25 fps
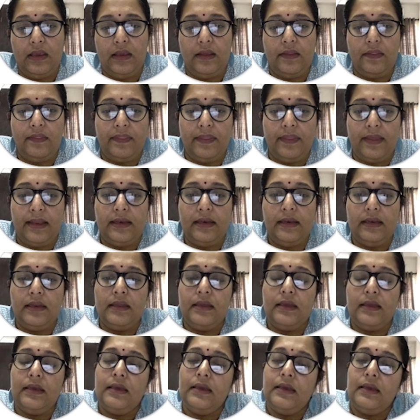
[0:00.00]
Then
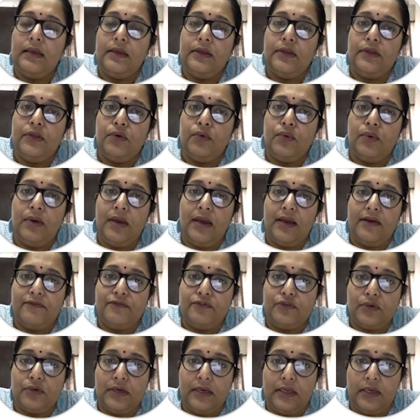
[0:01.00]
you have
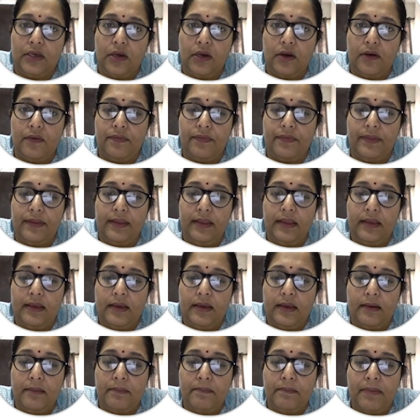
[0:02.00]
to click on the
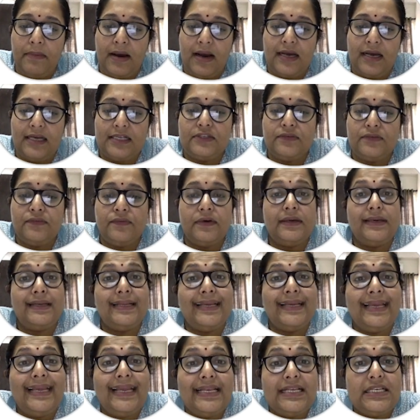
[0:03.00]
password
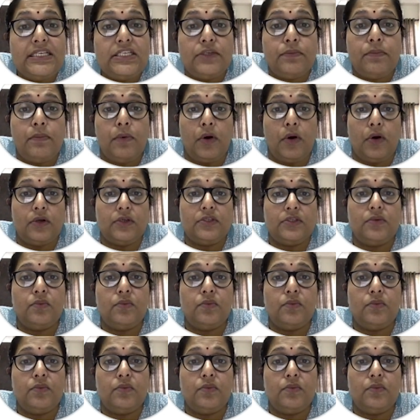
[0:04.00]
hint box.